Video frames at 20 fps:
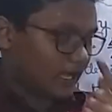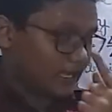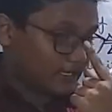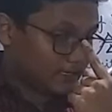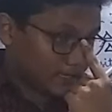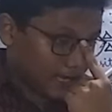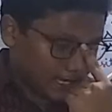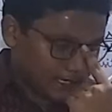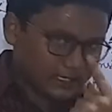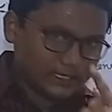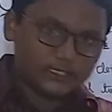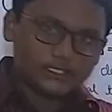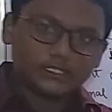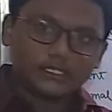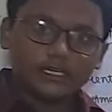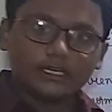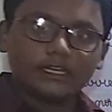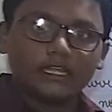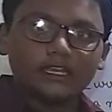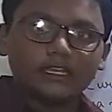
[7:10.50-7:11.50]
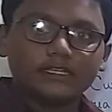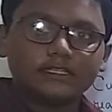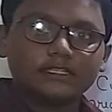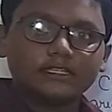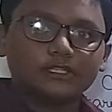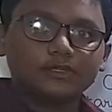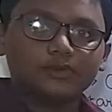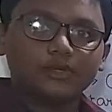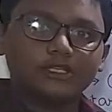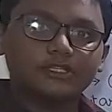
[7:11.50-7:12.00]
I instantaneous
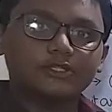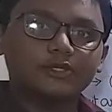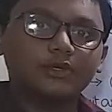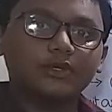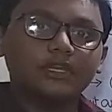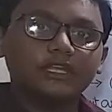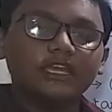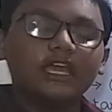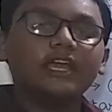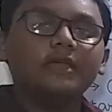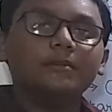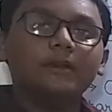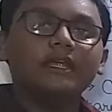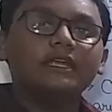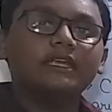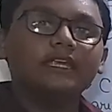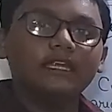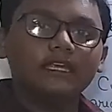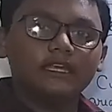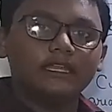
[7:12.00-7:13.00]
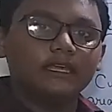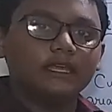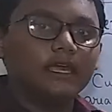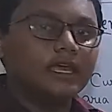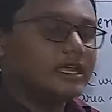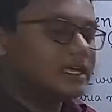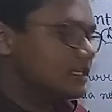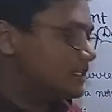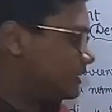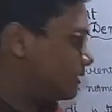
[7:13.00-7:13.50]
is equals to di by dt.
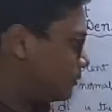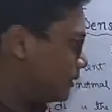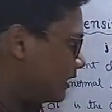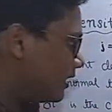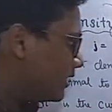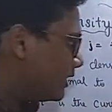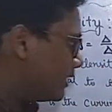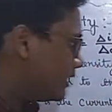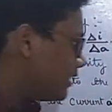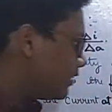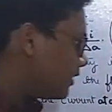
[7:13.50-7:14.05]
Similarly